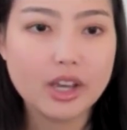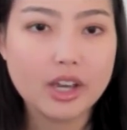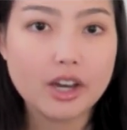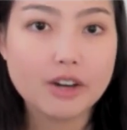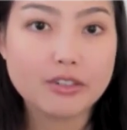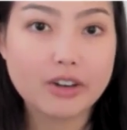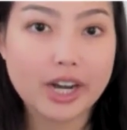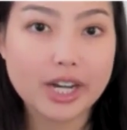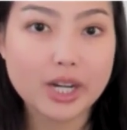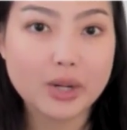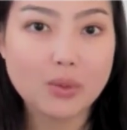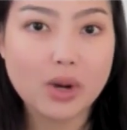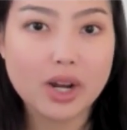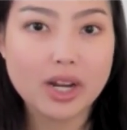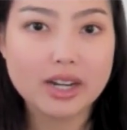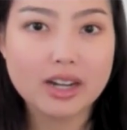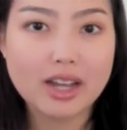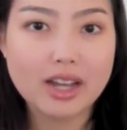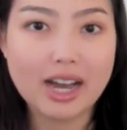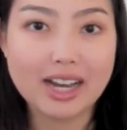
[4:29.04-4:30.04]
For
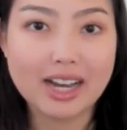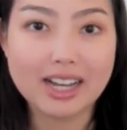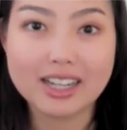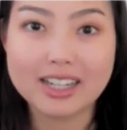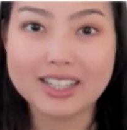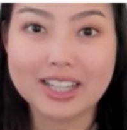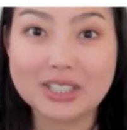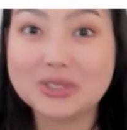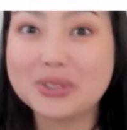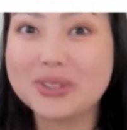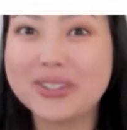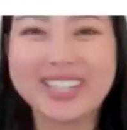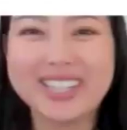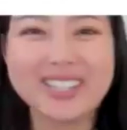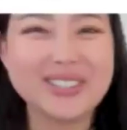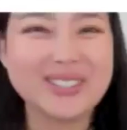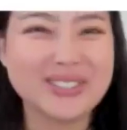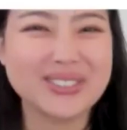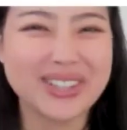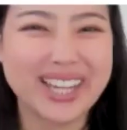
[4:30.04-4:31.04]
anyone like Julia
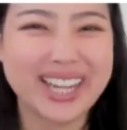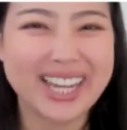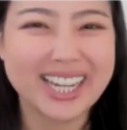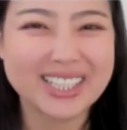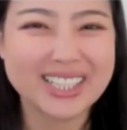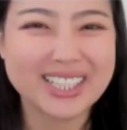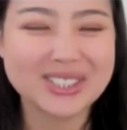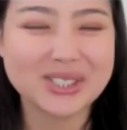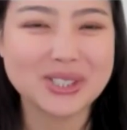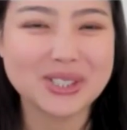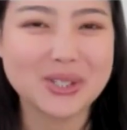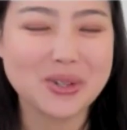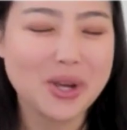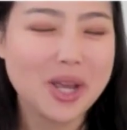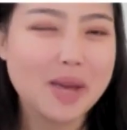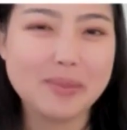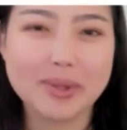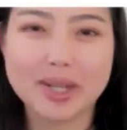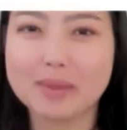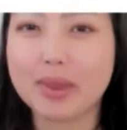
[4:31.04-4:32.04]
who's looking to
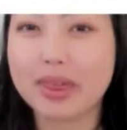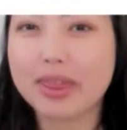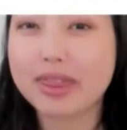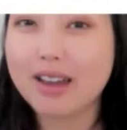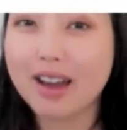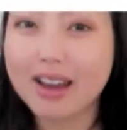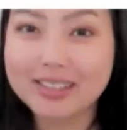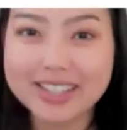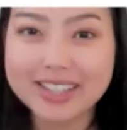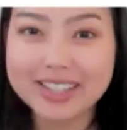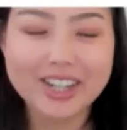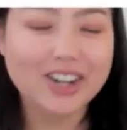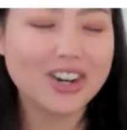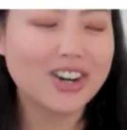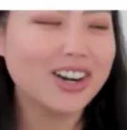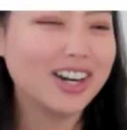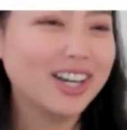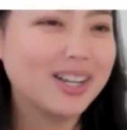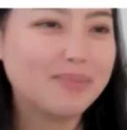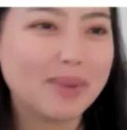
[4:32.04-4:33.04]
become a thought
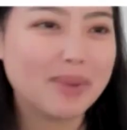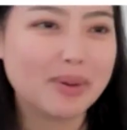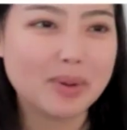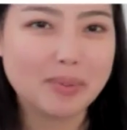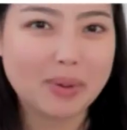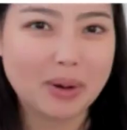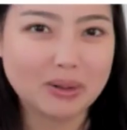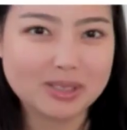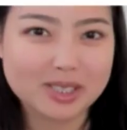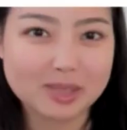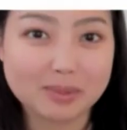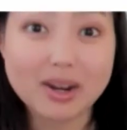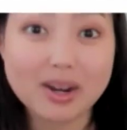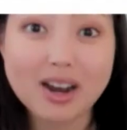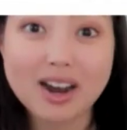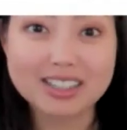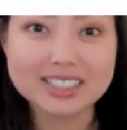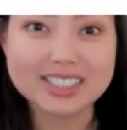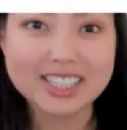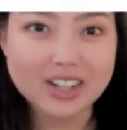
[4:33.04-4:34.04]
leader, maybe post some
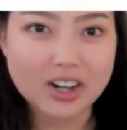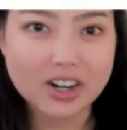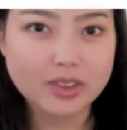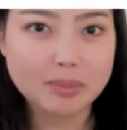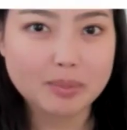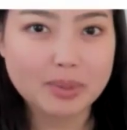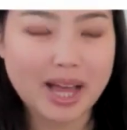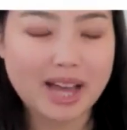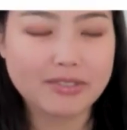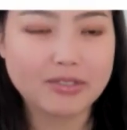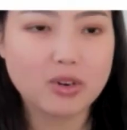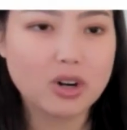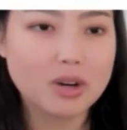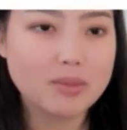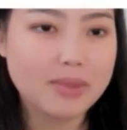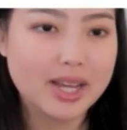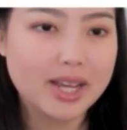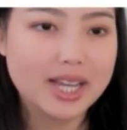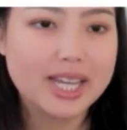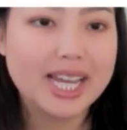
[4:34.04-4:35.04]
content on the platform,
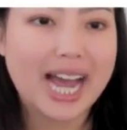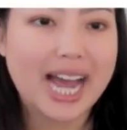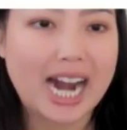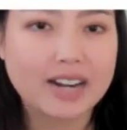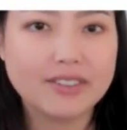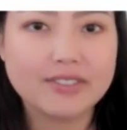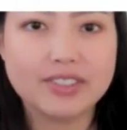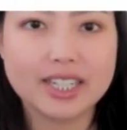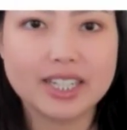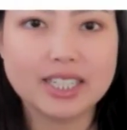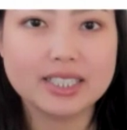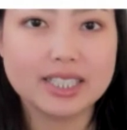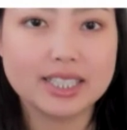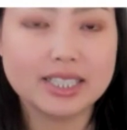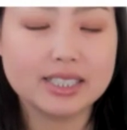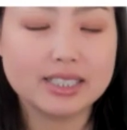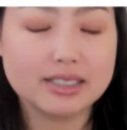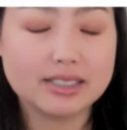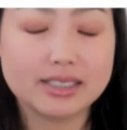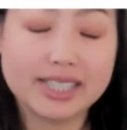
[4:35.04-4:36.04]
out of
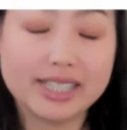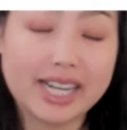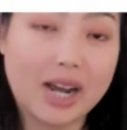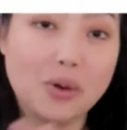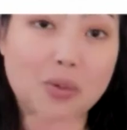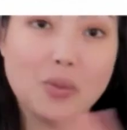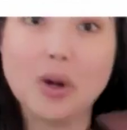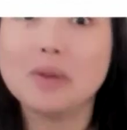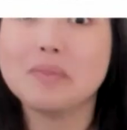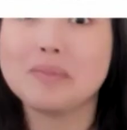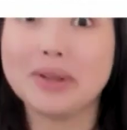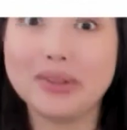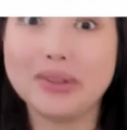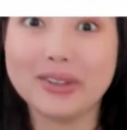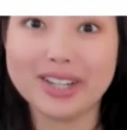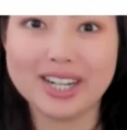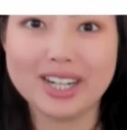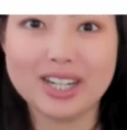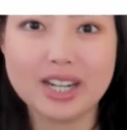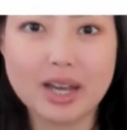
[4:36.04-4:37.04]
LinkedIn's now 1
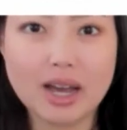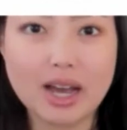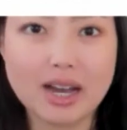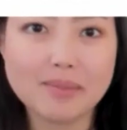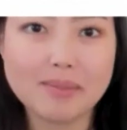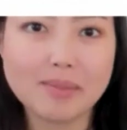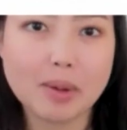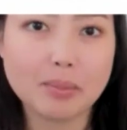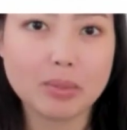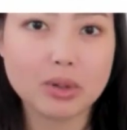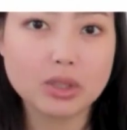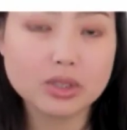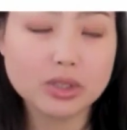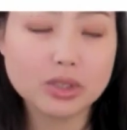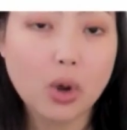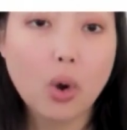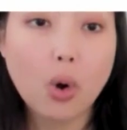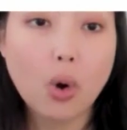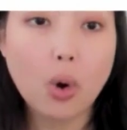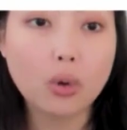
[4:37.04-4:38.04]
billion members,
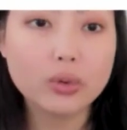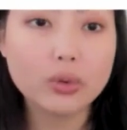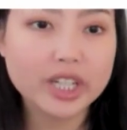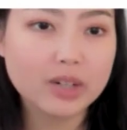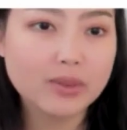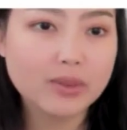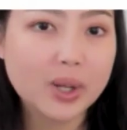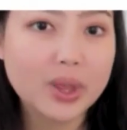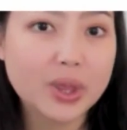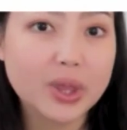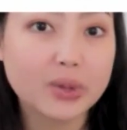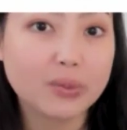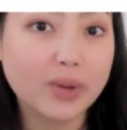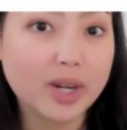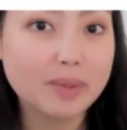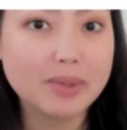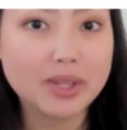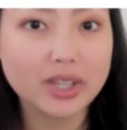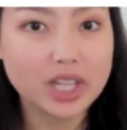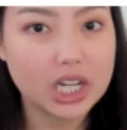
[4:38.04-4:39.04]
only around
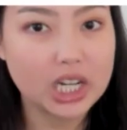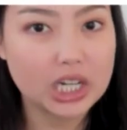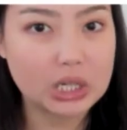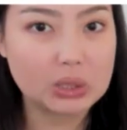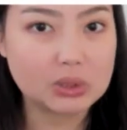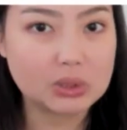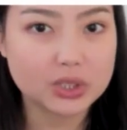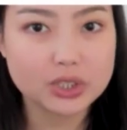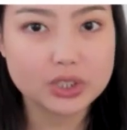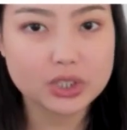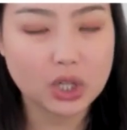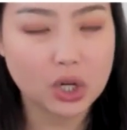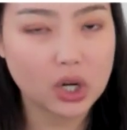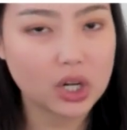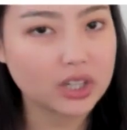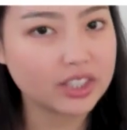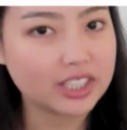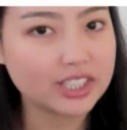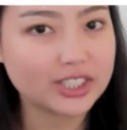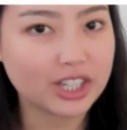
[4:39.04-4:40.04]
3 million users
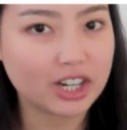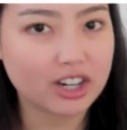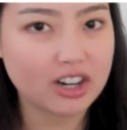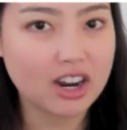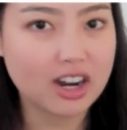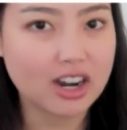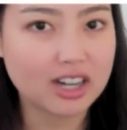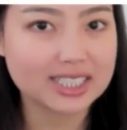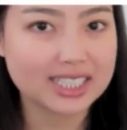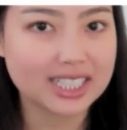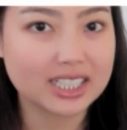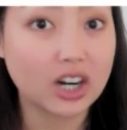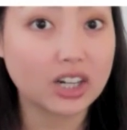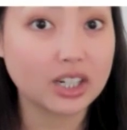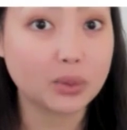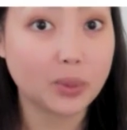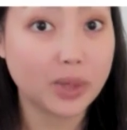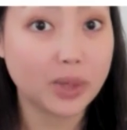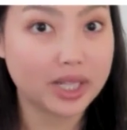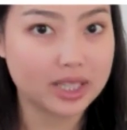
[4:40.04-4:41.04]
currently share content on
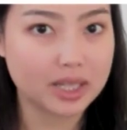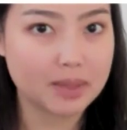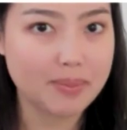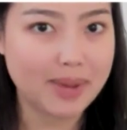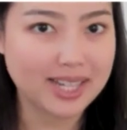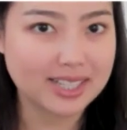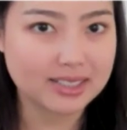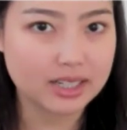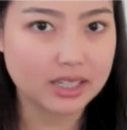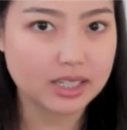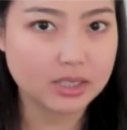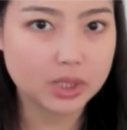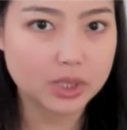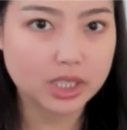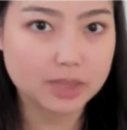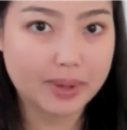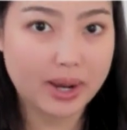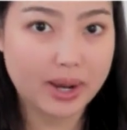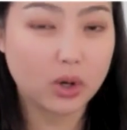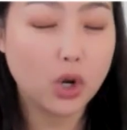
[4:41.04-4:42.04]
a weekly basis, which
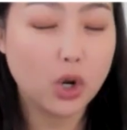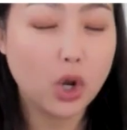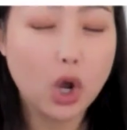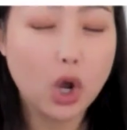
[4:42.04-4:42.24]
is about